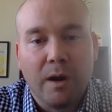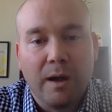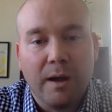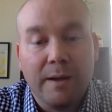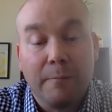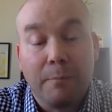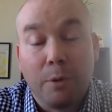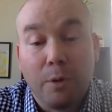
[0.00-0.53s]

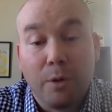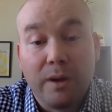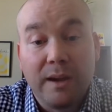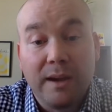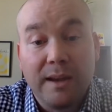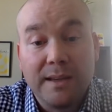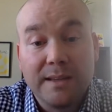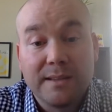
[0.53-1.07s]

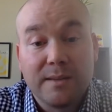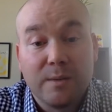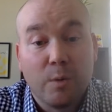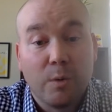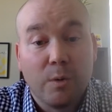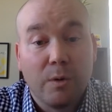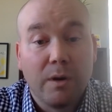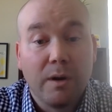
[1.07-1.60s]
employees
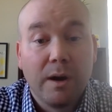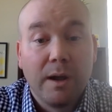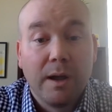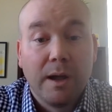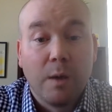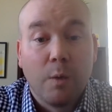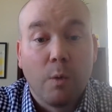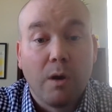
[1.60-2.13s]
or
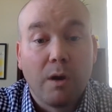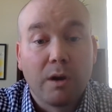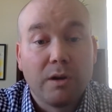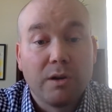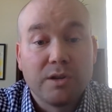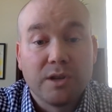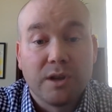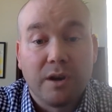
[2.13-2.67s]

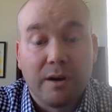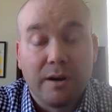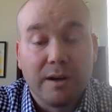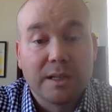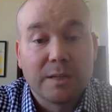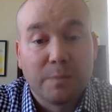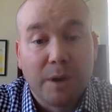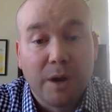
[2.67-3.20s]
workers are
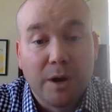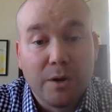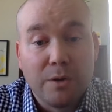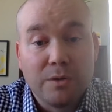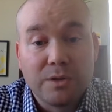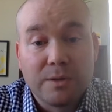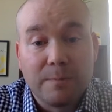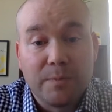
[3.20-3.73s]
exposed